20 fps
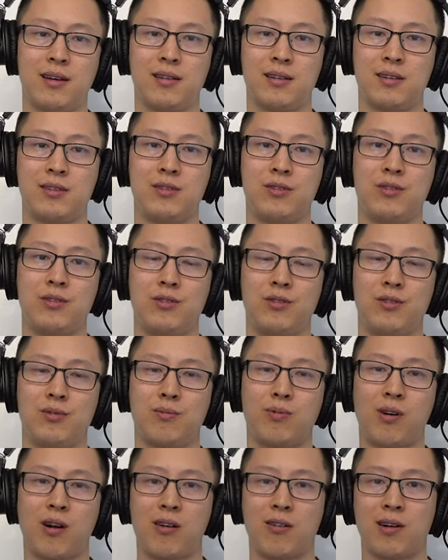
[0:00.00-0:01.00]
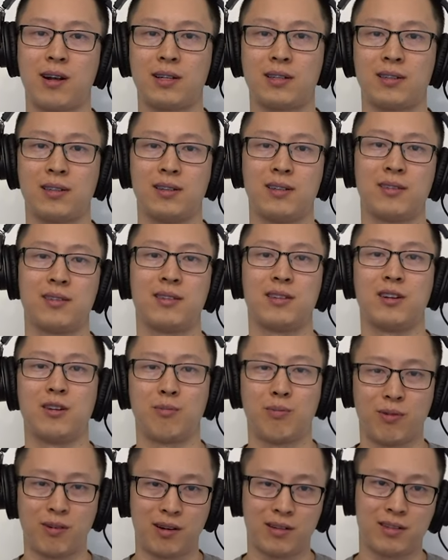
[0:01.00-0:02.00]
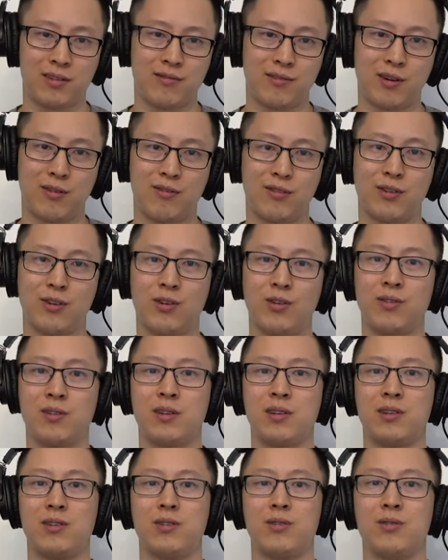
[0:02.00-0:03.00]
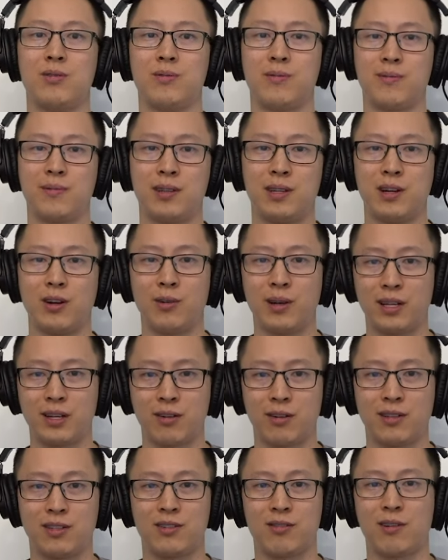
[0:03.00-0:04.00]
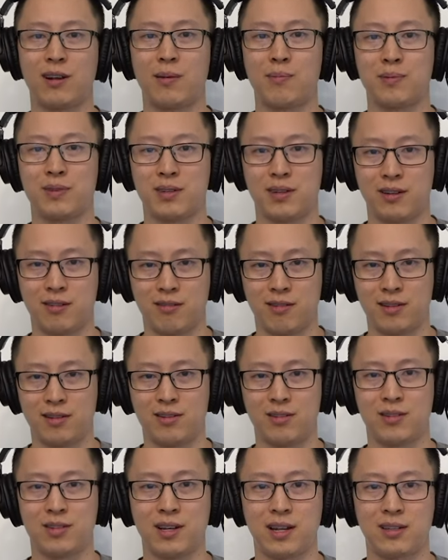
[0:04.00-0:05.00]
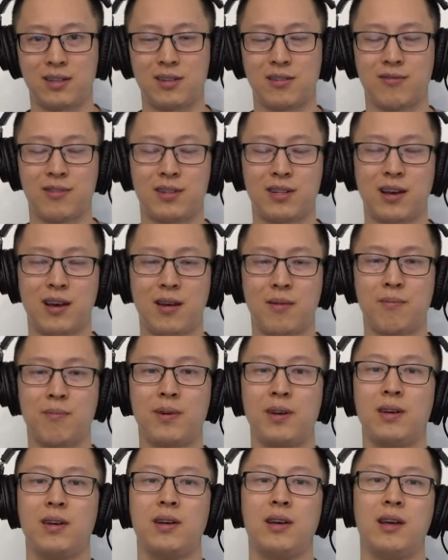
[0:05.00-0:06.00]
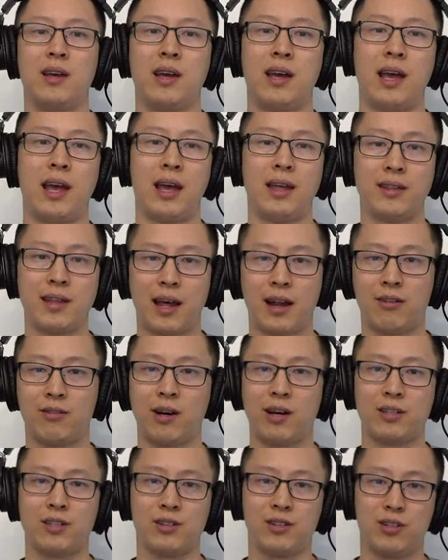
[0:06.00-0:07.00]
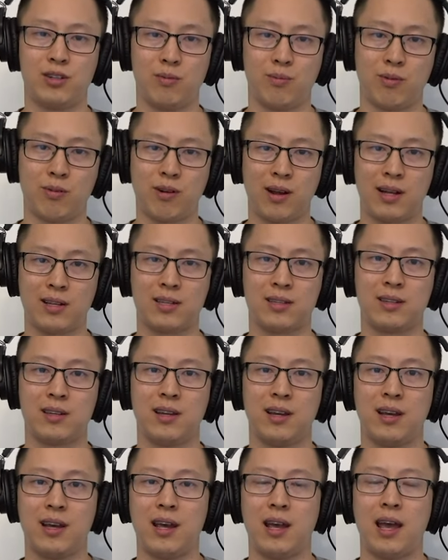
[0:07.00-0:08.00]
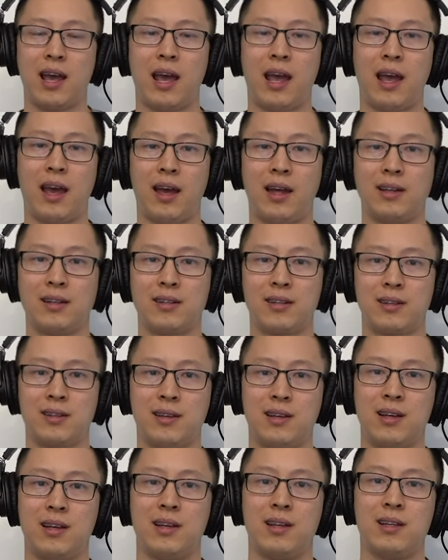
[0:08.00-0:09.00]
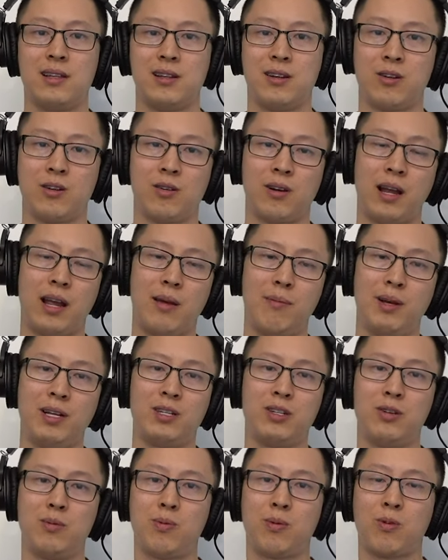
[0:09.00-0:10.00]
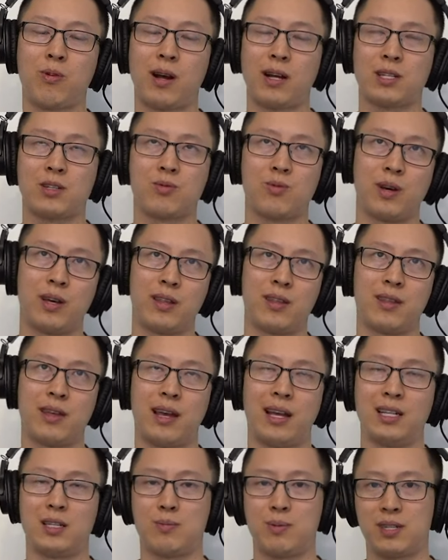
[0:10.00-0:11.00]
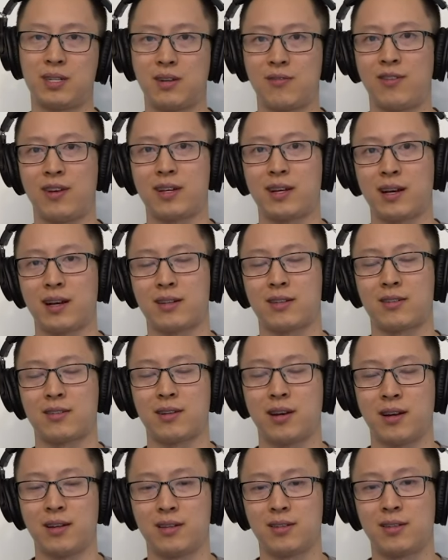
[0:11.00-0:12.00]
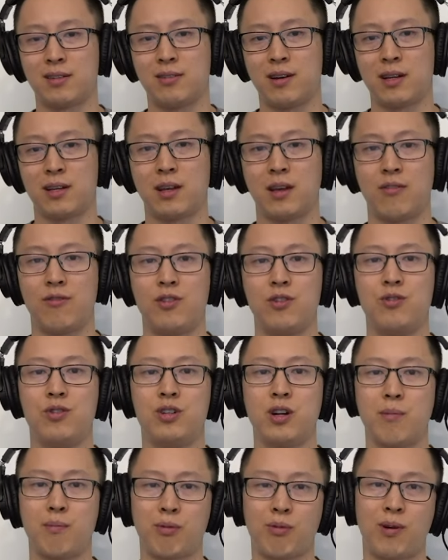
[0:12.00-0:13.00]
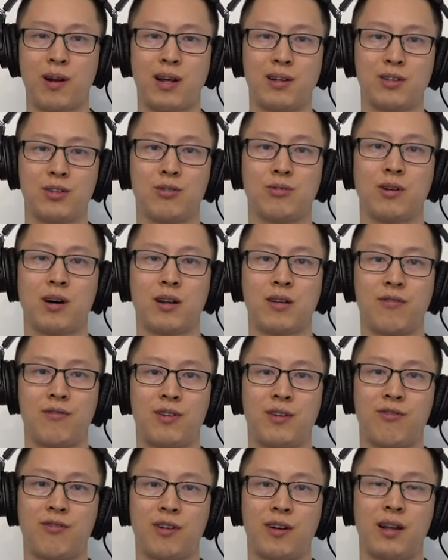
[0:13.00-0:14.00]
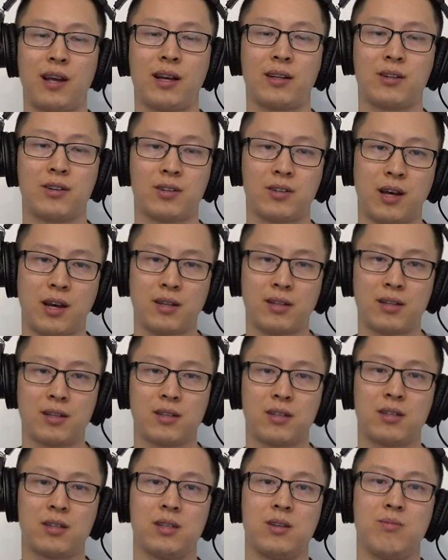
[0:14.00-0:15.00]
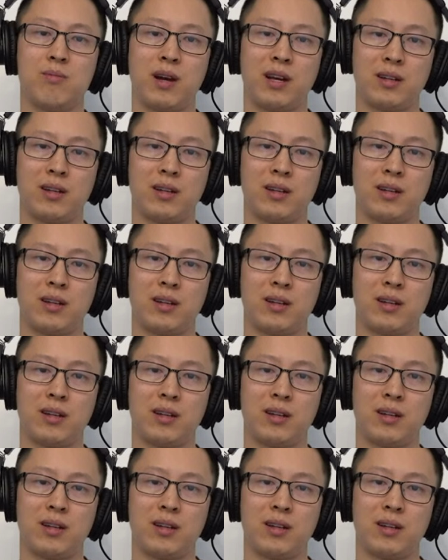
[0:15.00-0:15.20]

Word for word: to progress is, you know, progressive overload. You, you know, increase your reps, increase your sets over time, and that allows you to progress. And you're aiming to progress with a specific exercise. So like if you jump around to a lot of different exercises, you might